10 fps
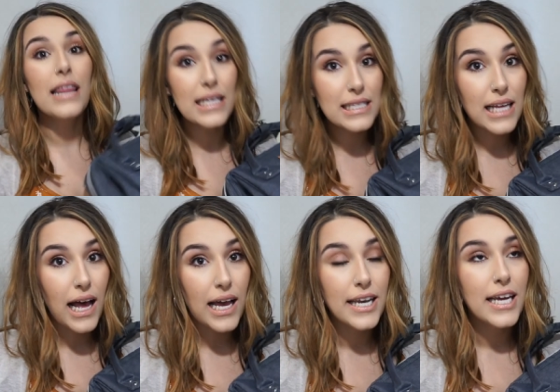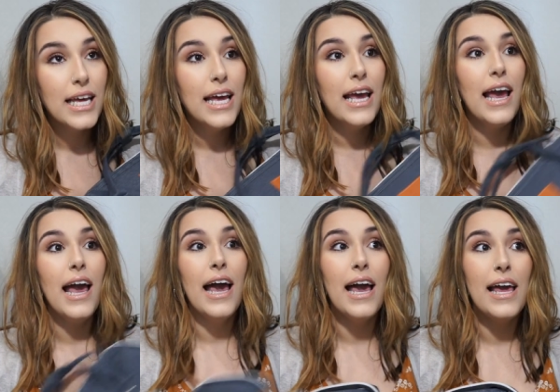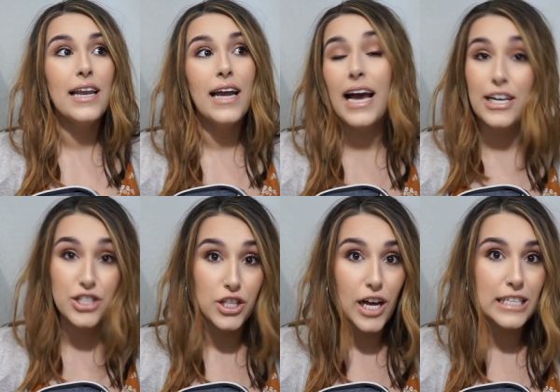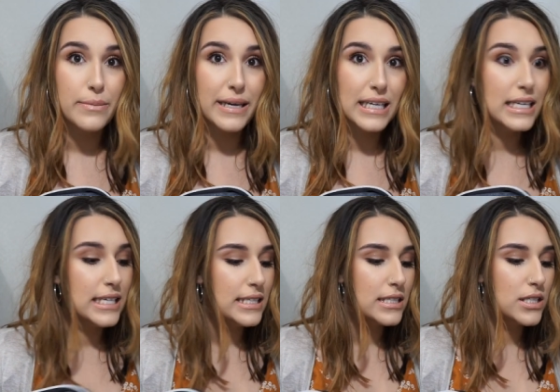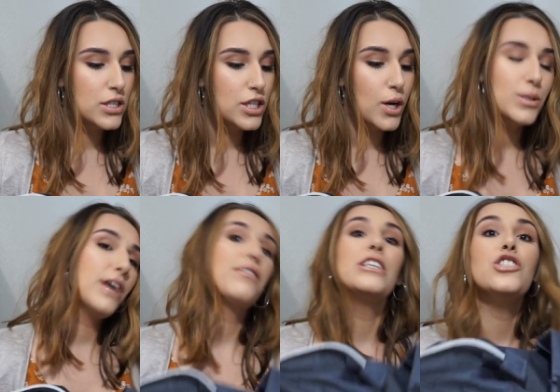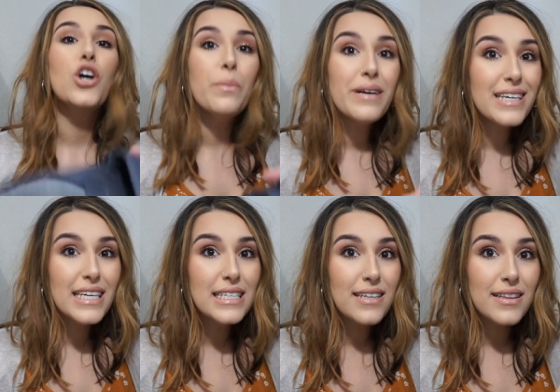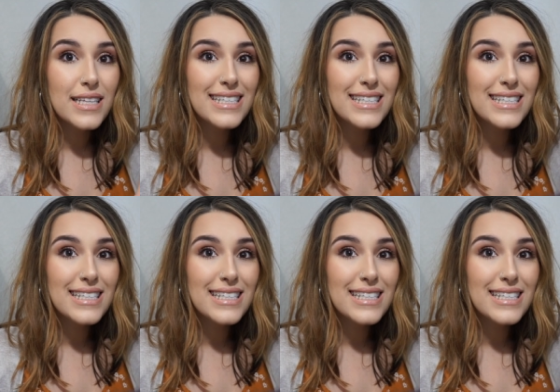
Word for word: this side and I actually lost my keys. So definitely don't put keys on this